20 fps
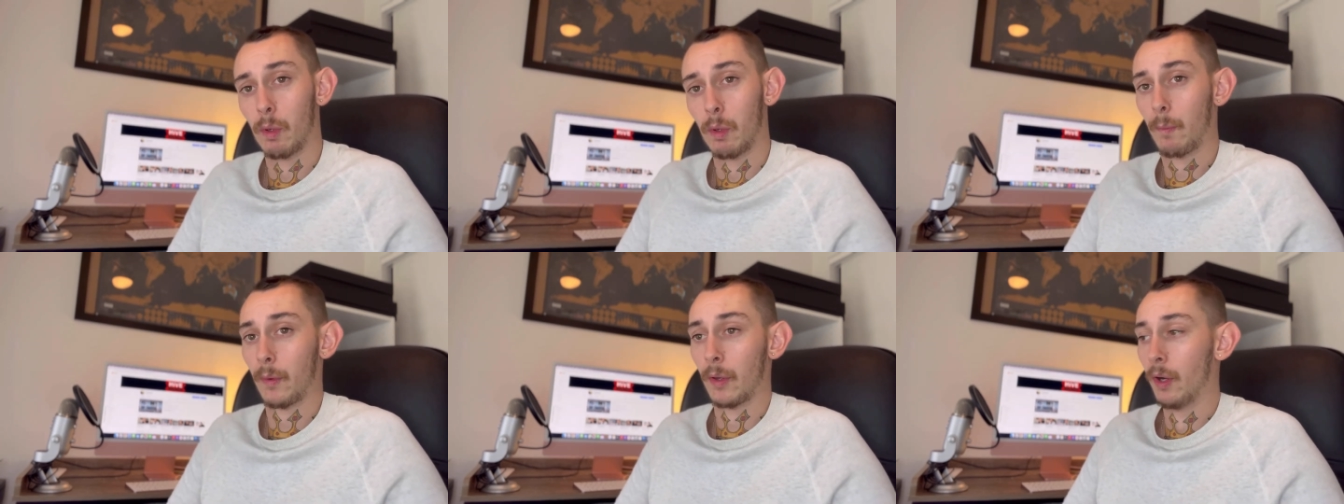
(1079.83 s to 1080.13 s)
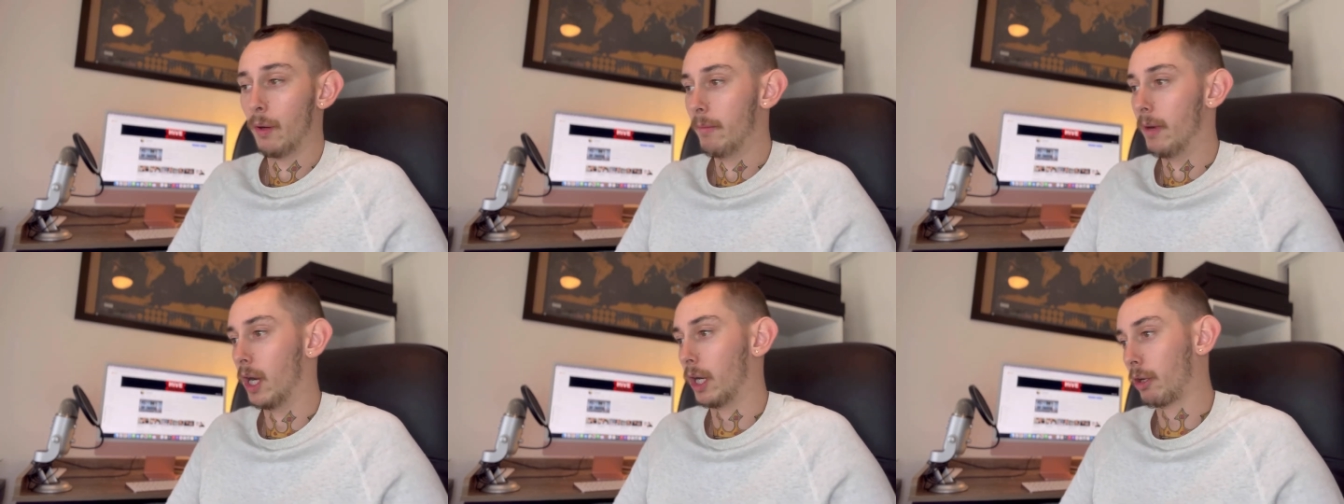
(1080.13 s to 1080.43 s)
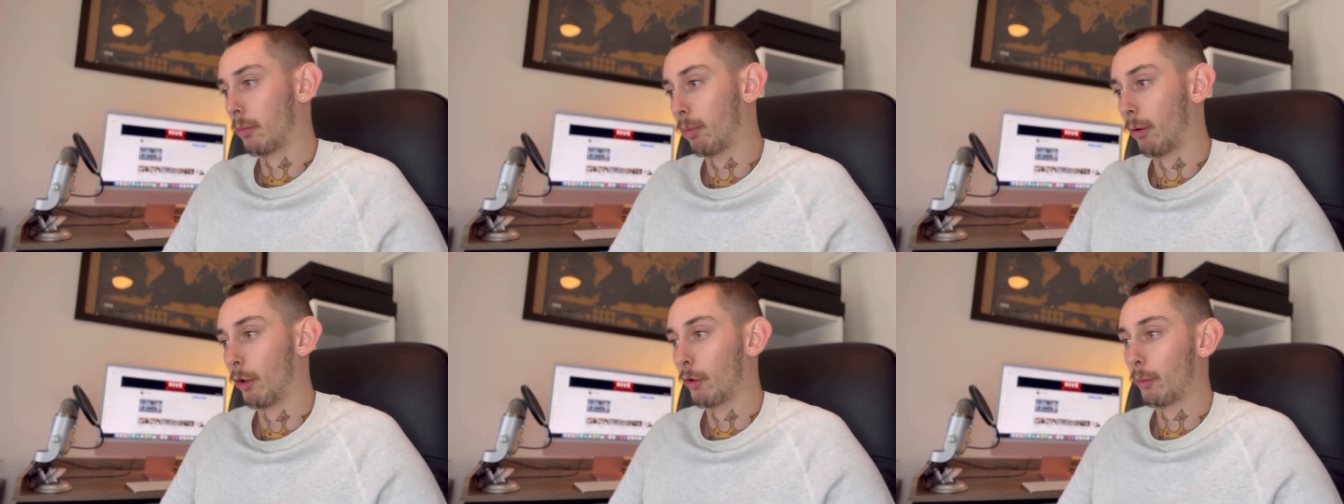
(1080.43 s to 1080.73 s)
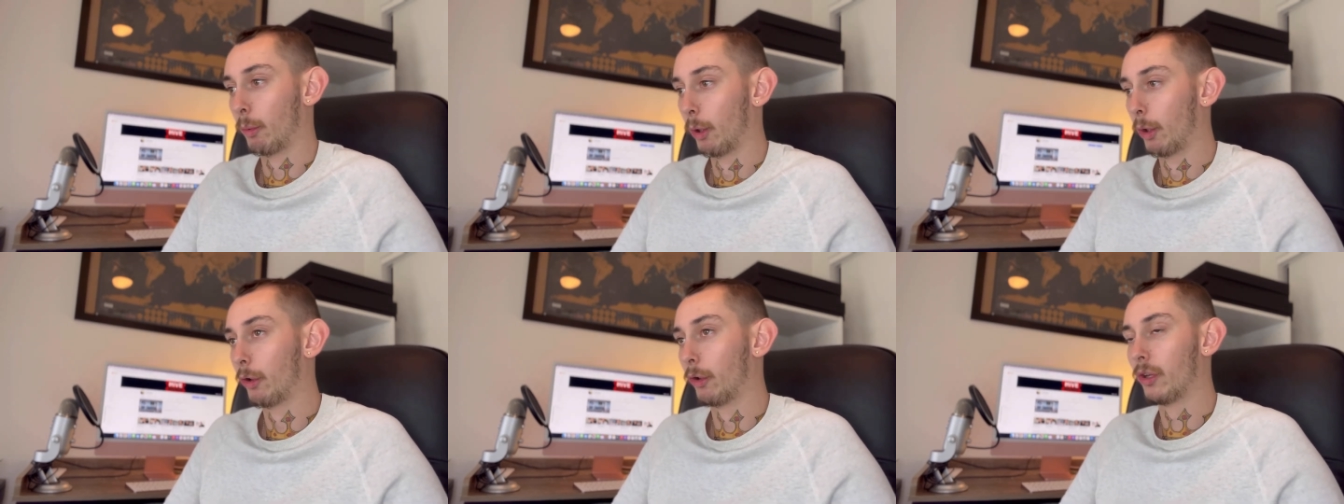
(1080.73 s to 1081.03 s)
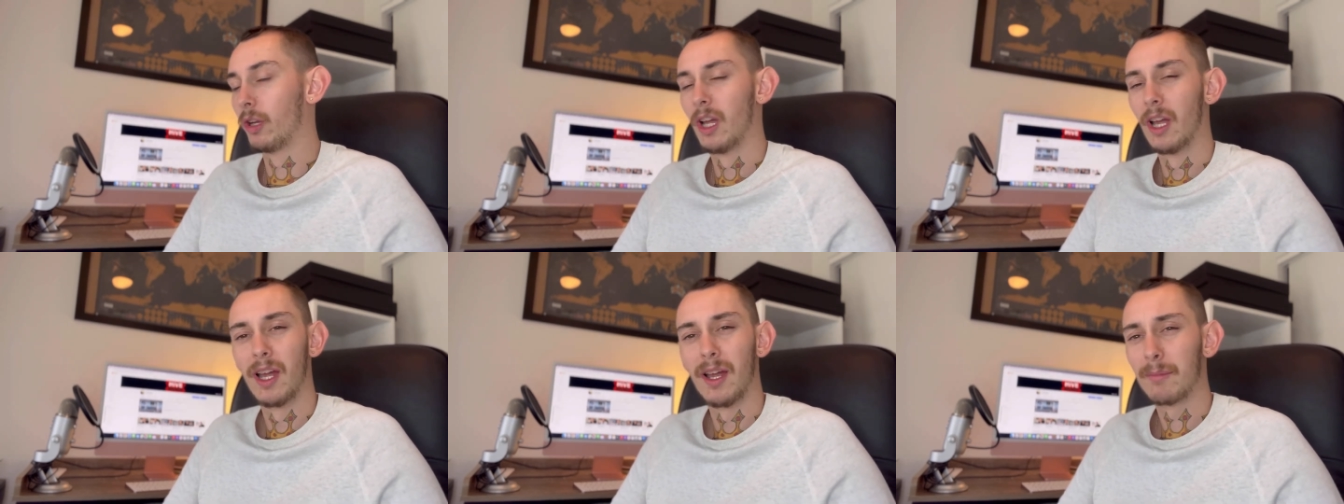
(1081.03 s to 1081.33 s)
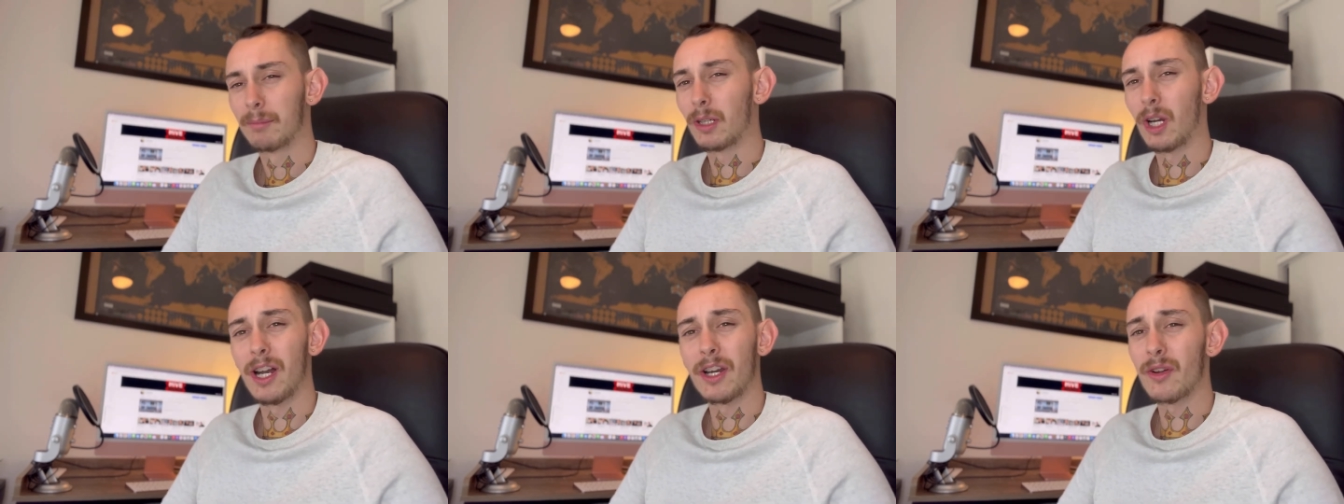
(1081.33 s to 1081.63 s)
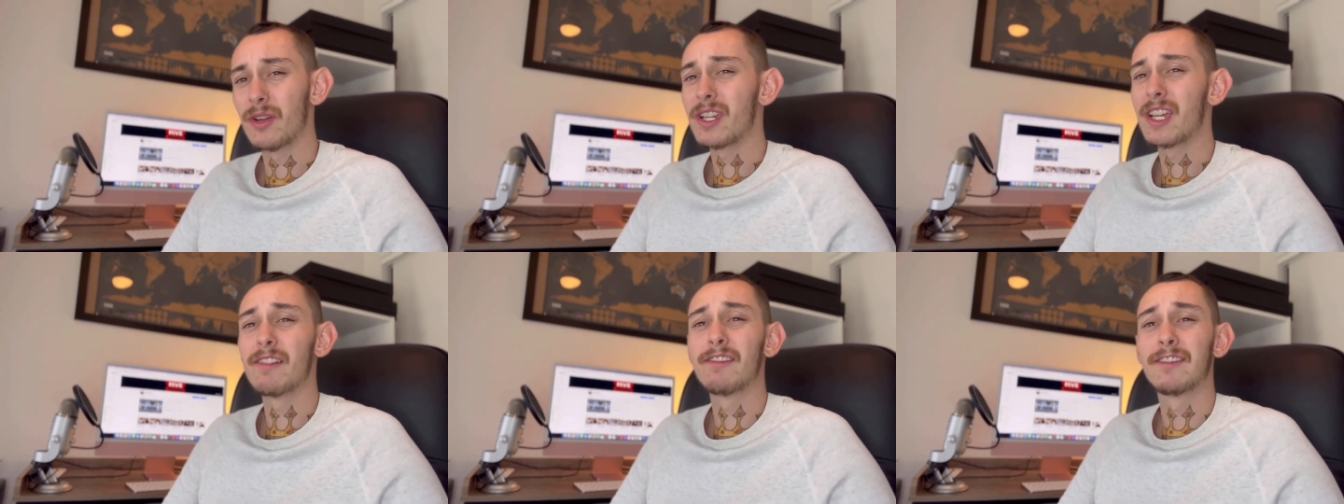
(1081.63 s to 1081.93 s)
through marketplace. Bro, I don't
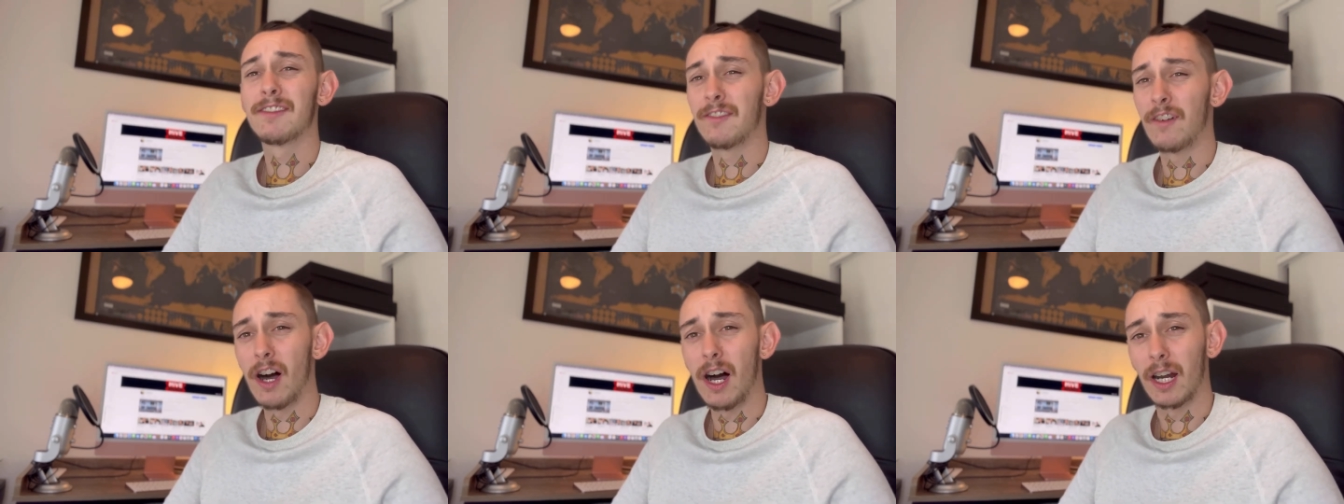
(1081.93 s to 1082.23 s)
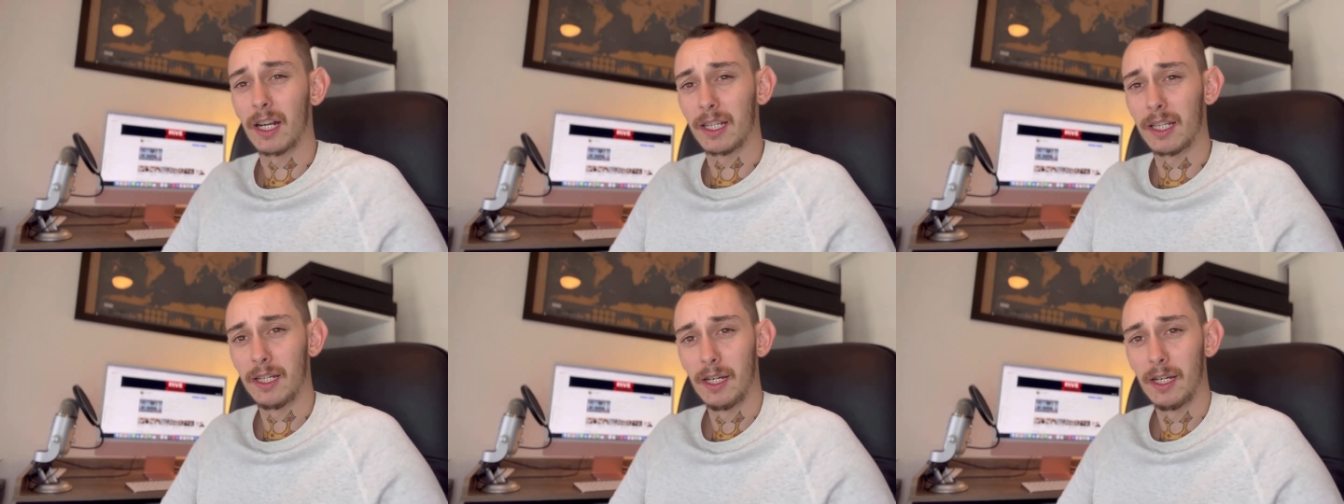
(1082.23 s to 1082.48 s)
give a fuck.